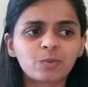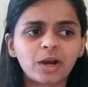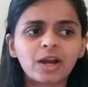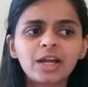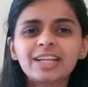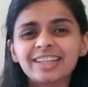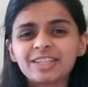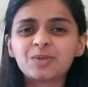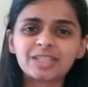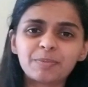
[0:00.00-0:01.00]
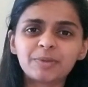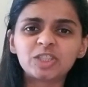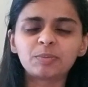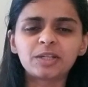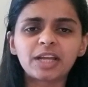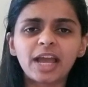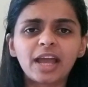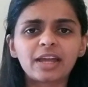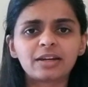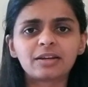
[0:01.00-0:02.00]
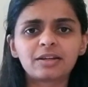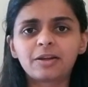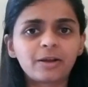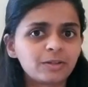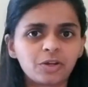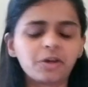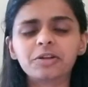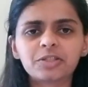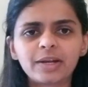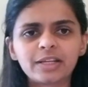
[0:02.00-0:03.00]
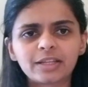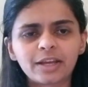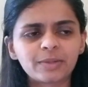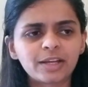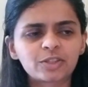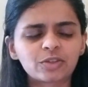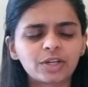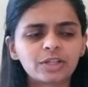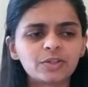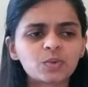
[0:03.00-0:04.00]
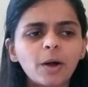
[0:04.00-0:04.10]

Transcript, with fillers: where led to a dip in GPA and uh, you couldn't do anything with extracurriculars.